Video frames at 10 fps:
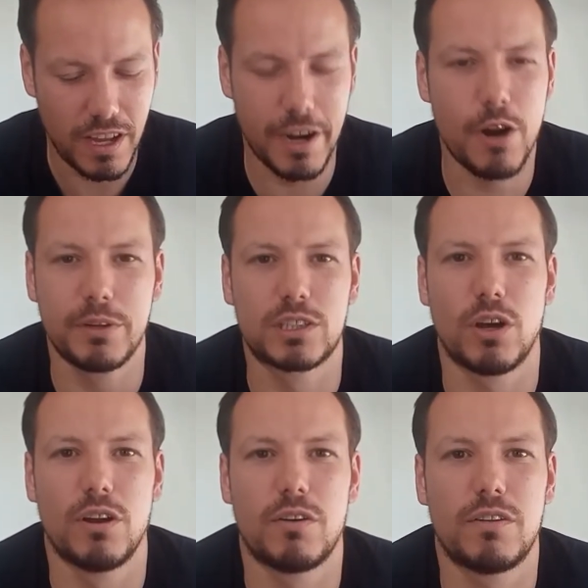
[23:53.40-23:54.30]
I know he's
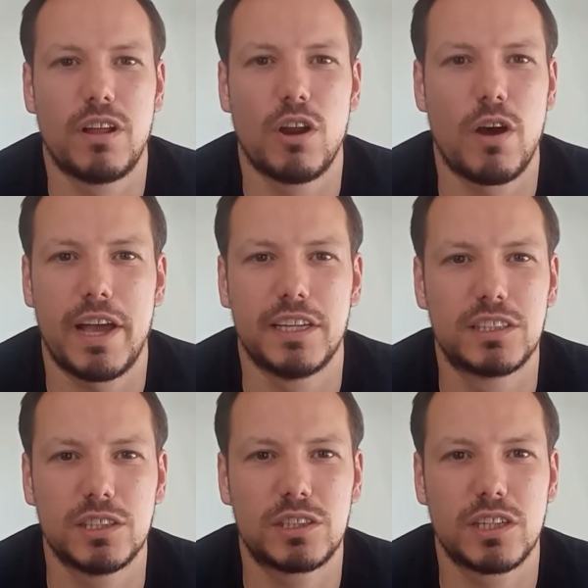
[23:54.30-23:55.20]
got a lot of
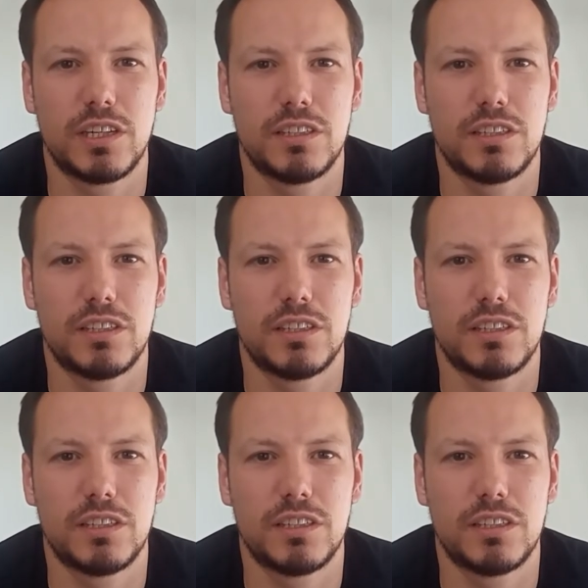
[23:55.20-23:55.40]
haters,